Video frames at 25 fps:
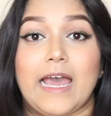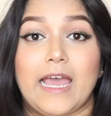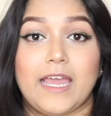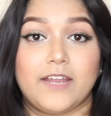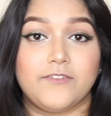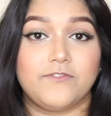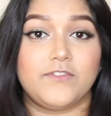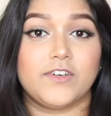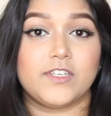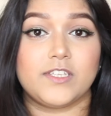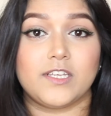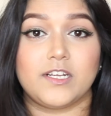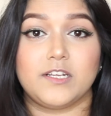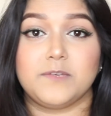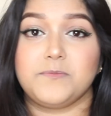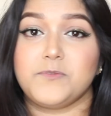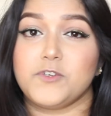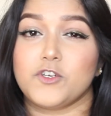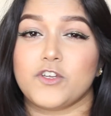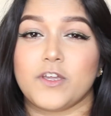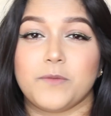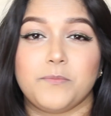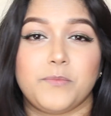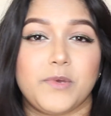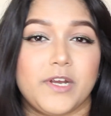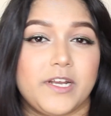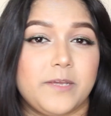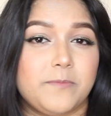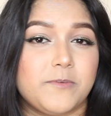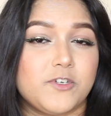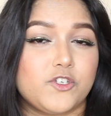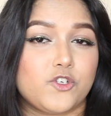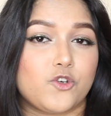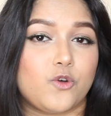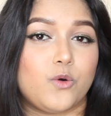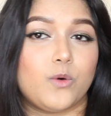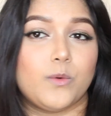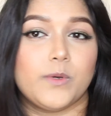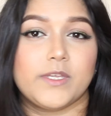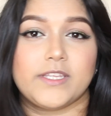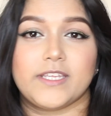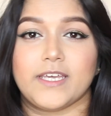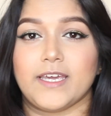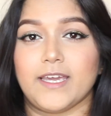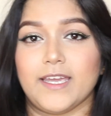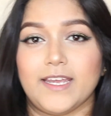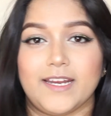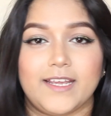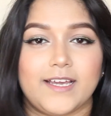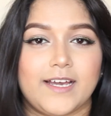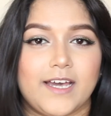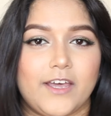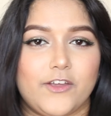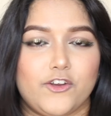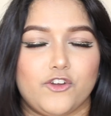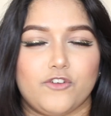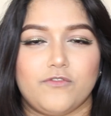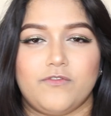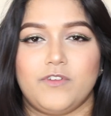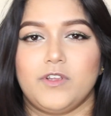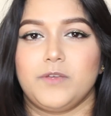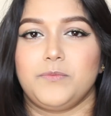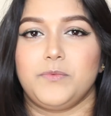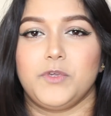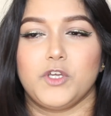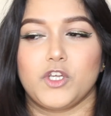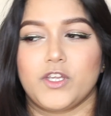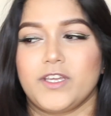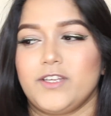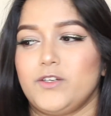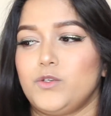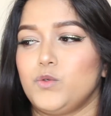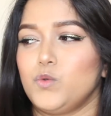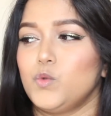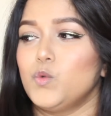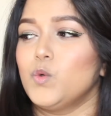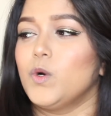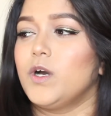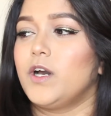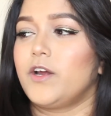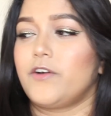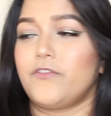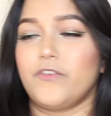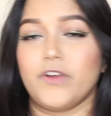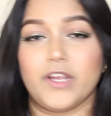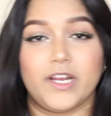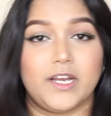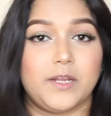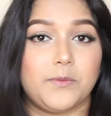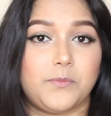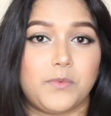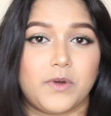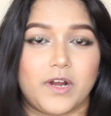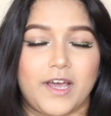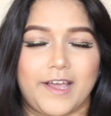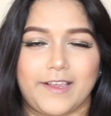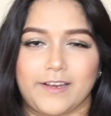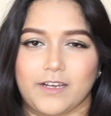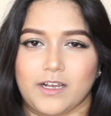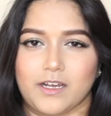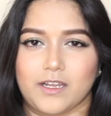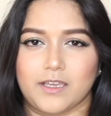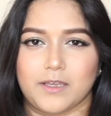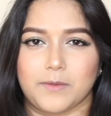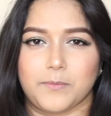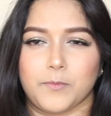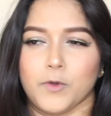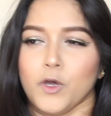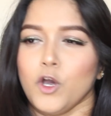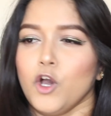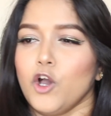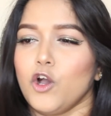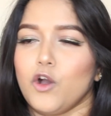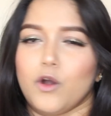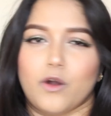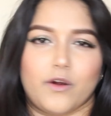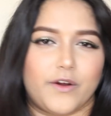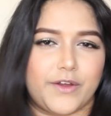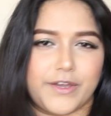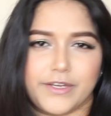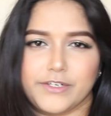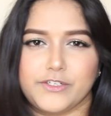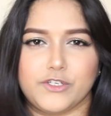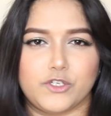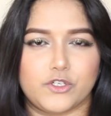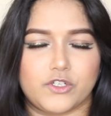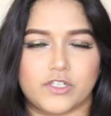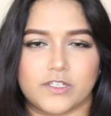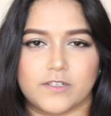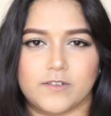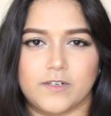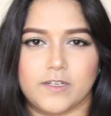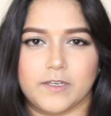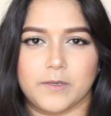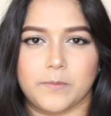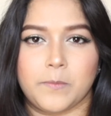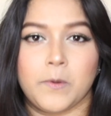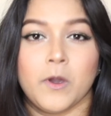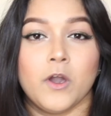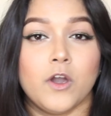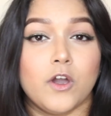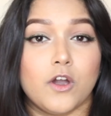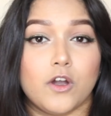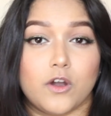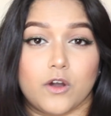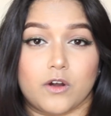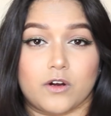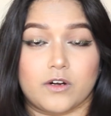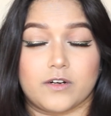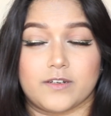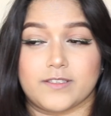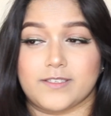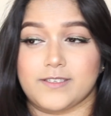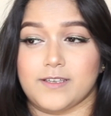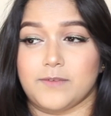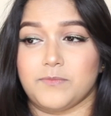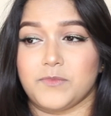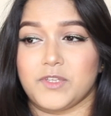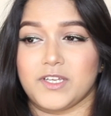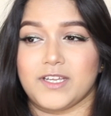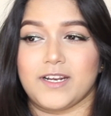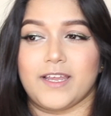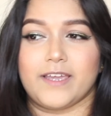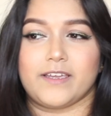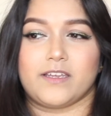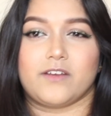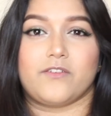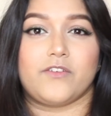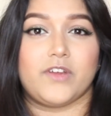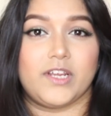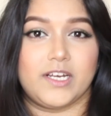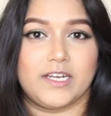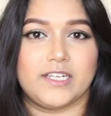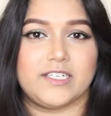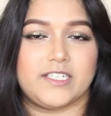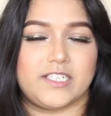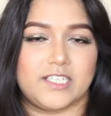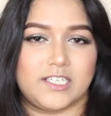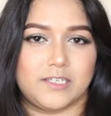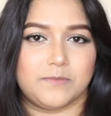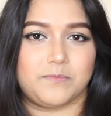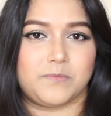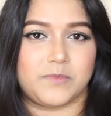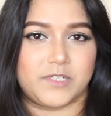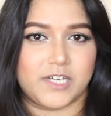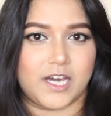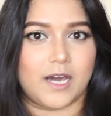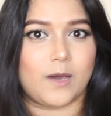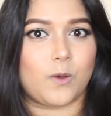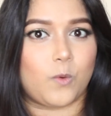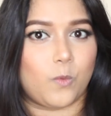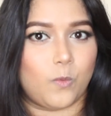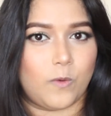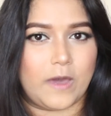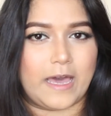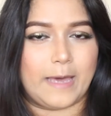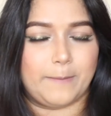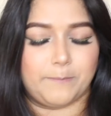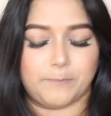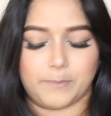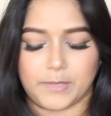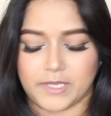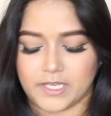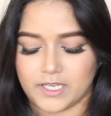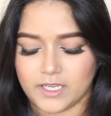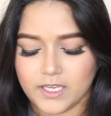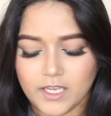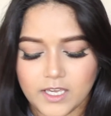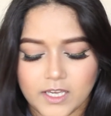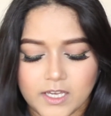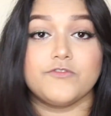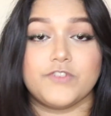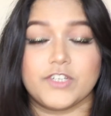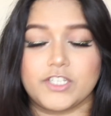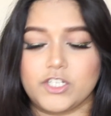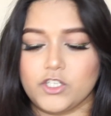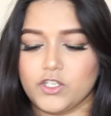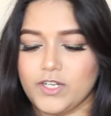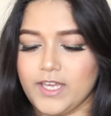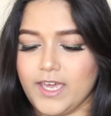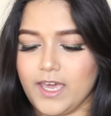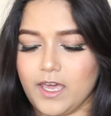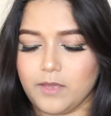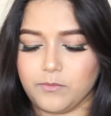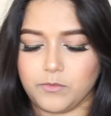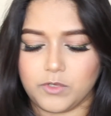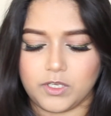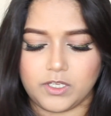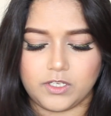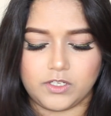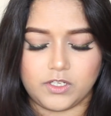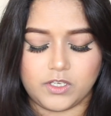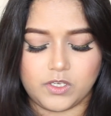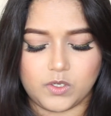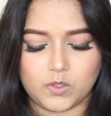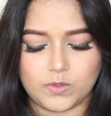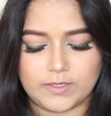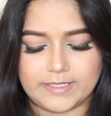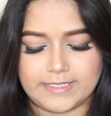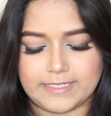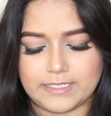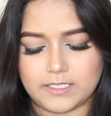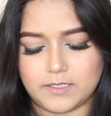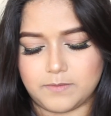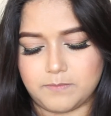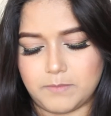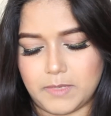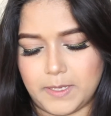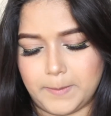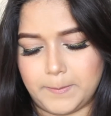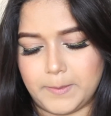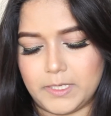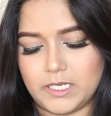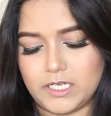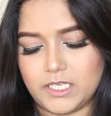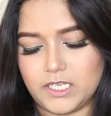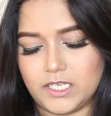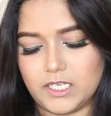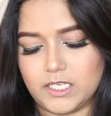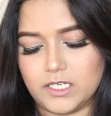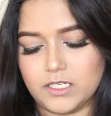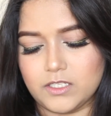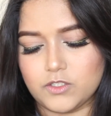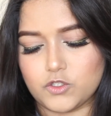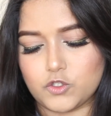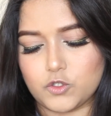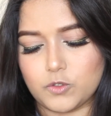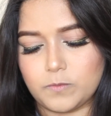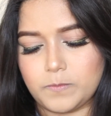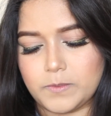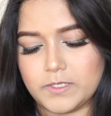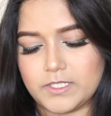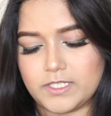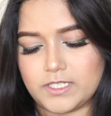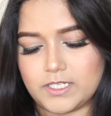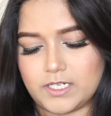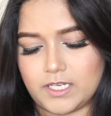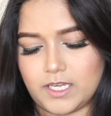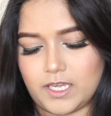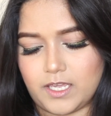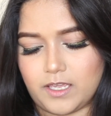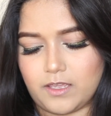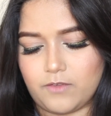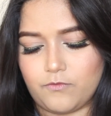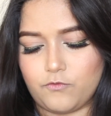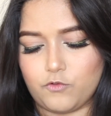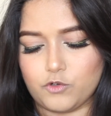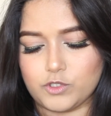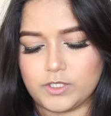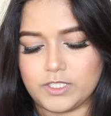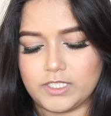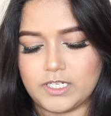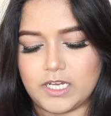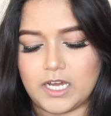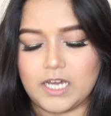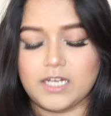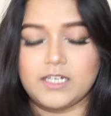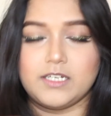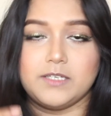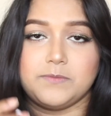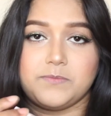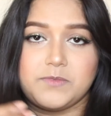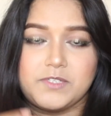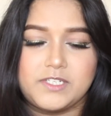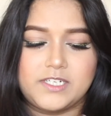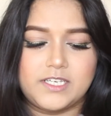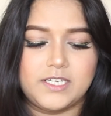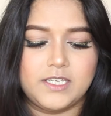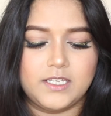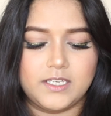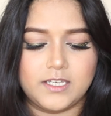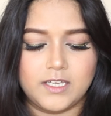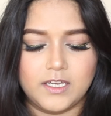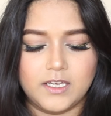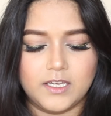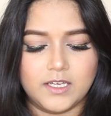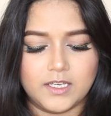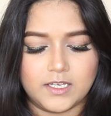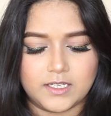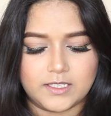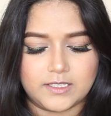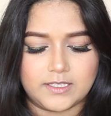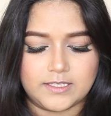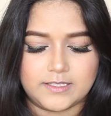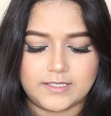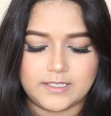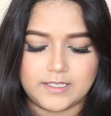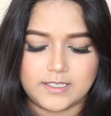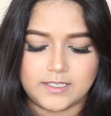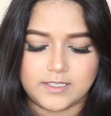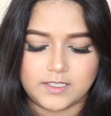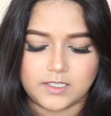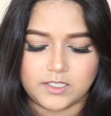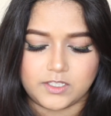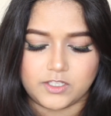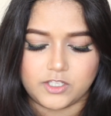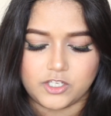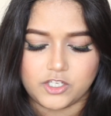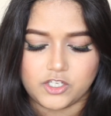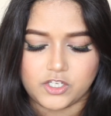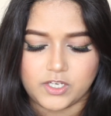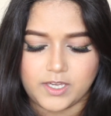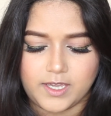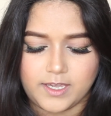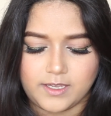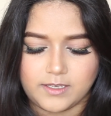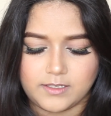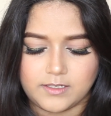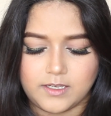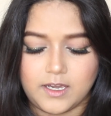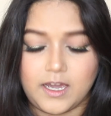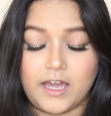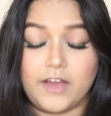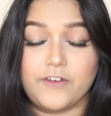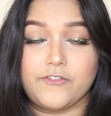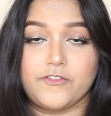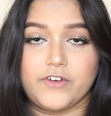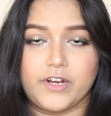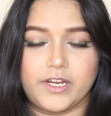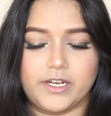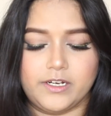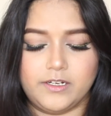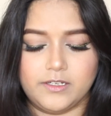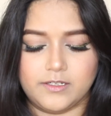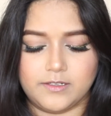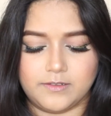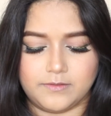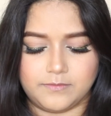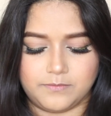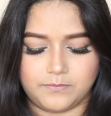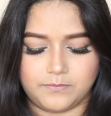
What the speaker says: And for the lips, you can pretty much go with any kind of lip. You can do a really bright lip or a neutral lip or something like really deep, dark, vampy. For today, I'm going to use this Maybelline Super Stay 14-hour lipstick. This is in the shade 100.